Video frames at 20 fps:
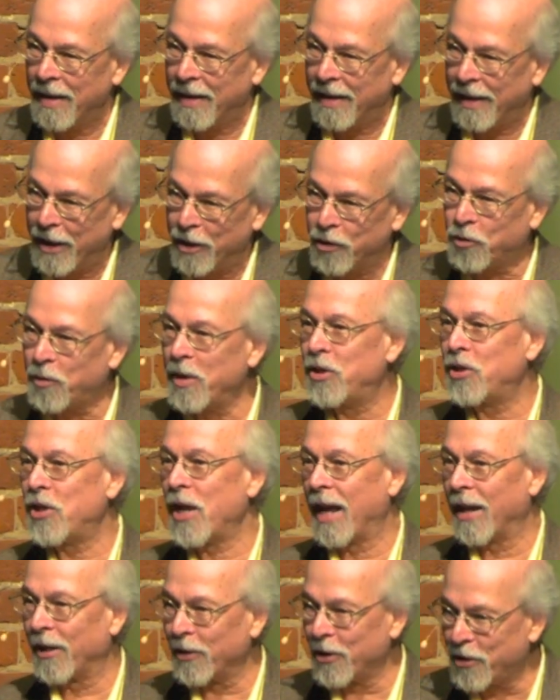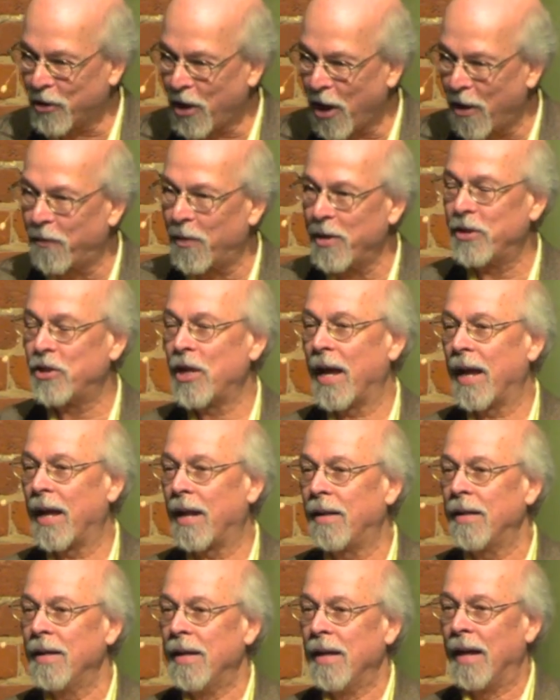History Channel, Discovery
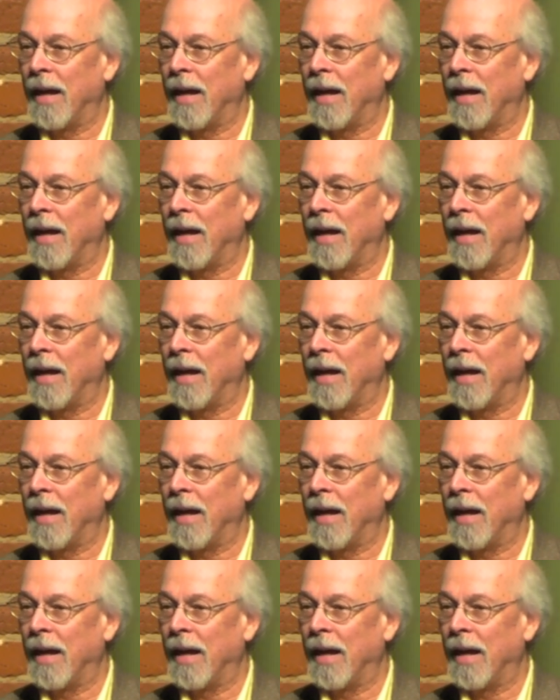Channel,